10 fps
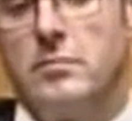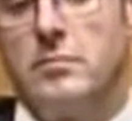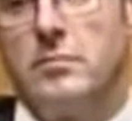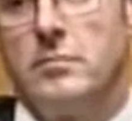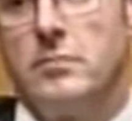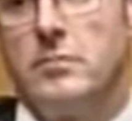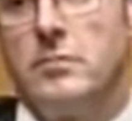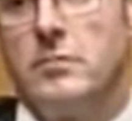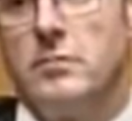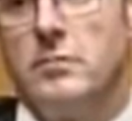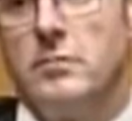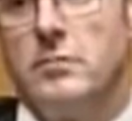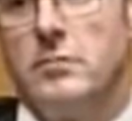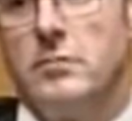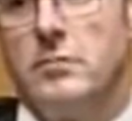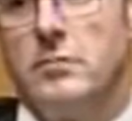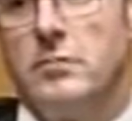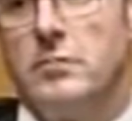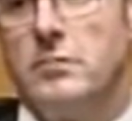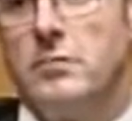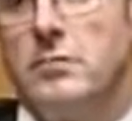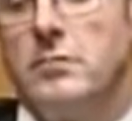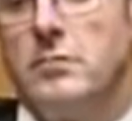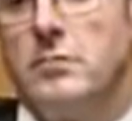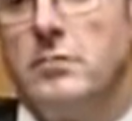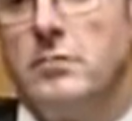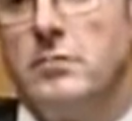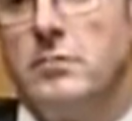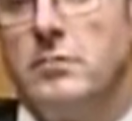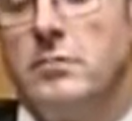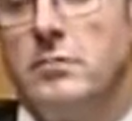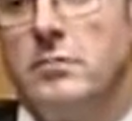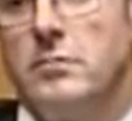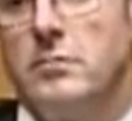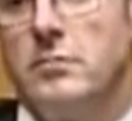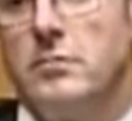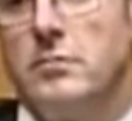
The person shown says nothing.